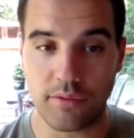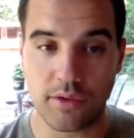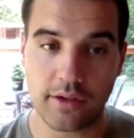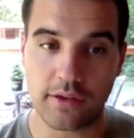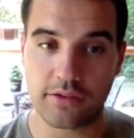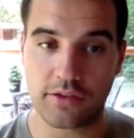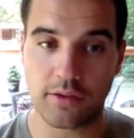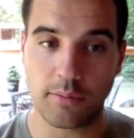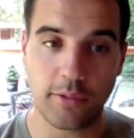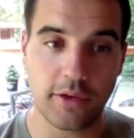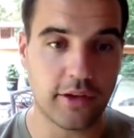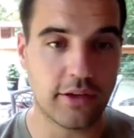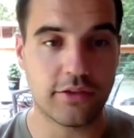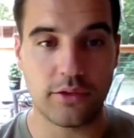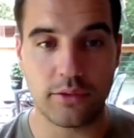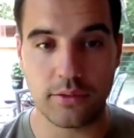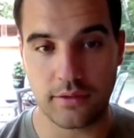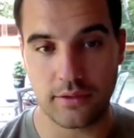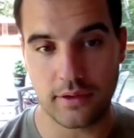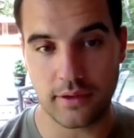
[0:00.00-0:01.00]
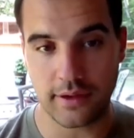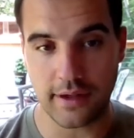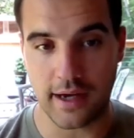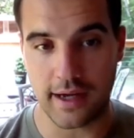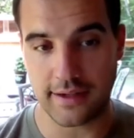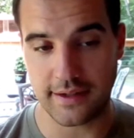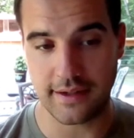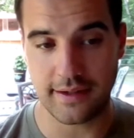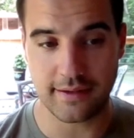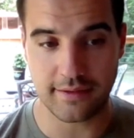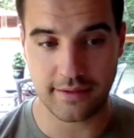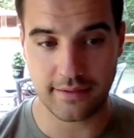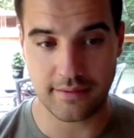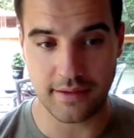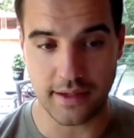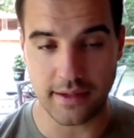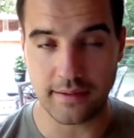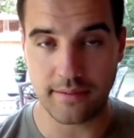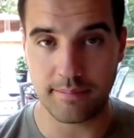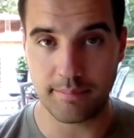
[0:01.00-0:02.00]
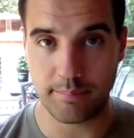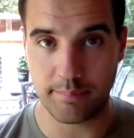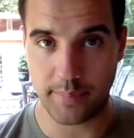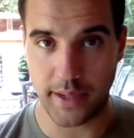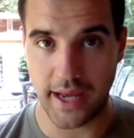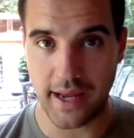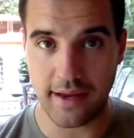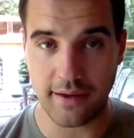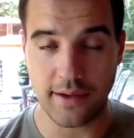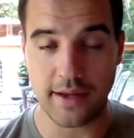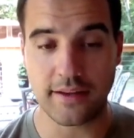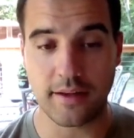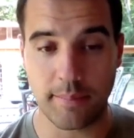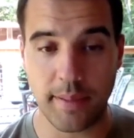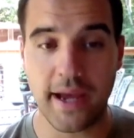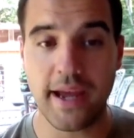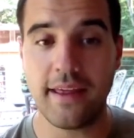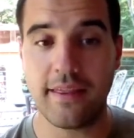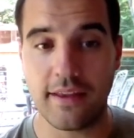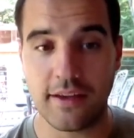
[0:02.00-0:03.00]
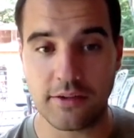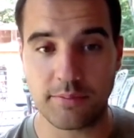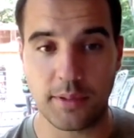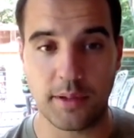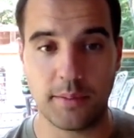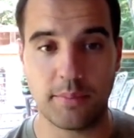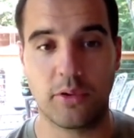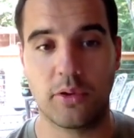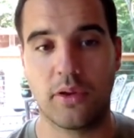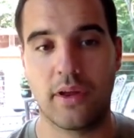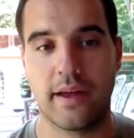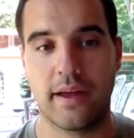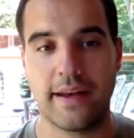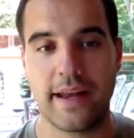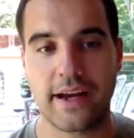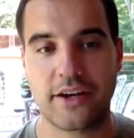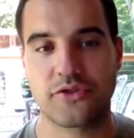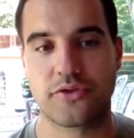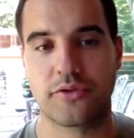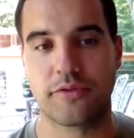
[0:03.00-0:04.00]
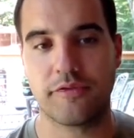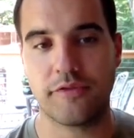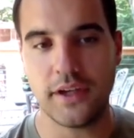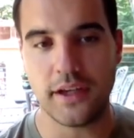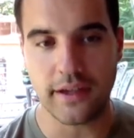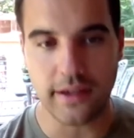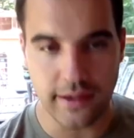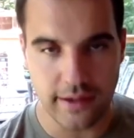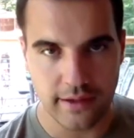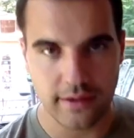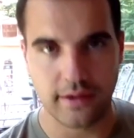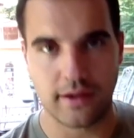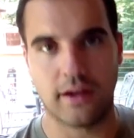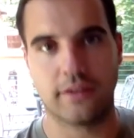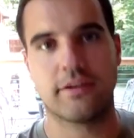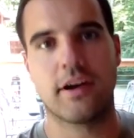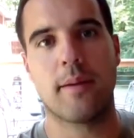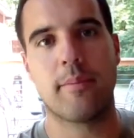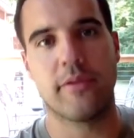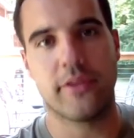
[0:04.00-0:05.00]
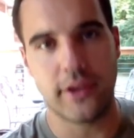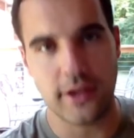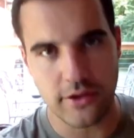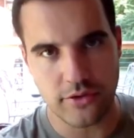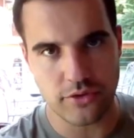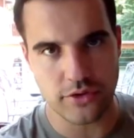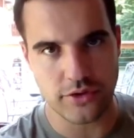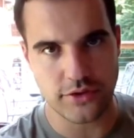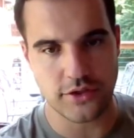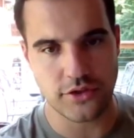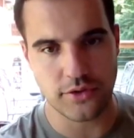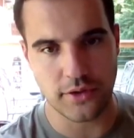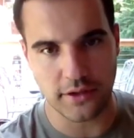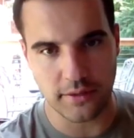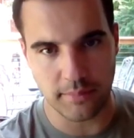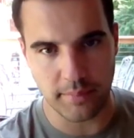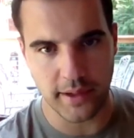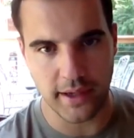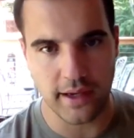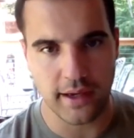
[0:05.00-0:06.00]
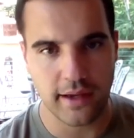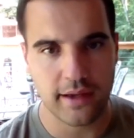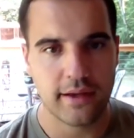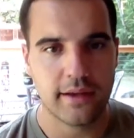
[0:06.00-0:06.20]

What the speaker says: because some of these you have to pay these people an extra fee on top of the interest that you had to pay.